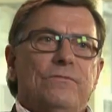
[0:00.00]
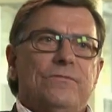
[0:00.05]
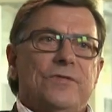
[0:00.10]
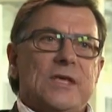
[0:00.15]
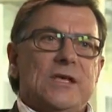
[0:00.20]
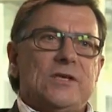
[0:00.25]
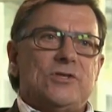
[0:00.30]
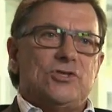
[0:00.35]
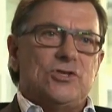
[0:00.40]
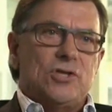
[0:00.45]
of
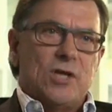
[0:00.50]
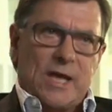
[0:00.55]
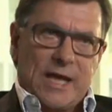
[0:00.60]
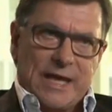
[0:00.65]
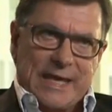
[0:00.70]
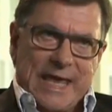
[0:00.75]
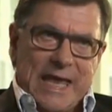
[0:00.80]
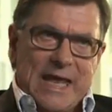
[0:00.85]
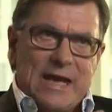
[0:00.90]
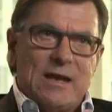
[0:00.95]
these,
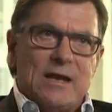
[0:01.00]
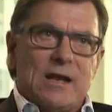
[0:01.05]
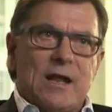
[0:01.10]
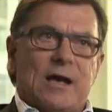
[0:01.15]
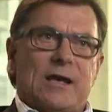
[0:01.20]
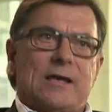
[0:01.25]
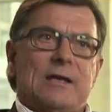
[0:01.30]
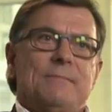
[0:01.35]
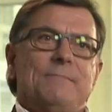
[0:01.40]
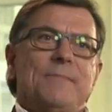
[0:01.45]
again,
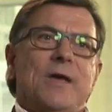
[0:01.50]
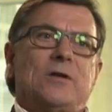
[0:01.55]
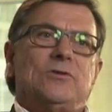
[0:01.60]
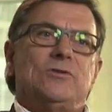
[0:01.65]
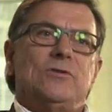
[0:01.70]
I come back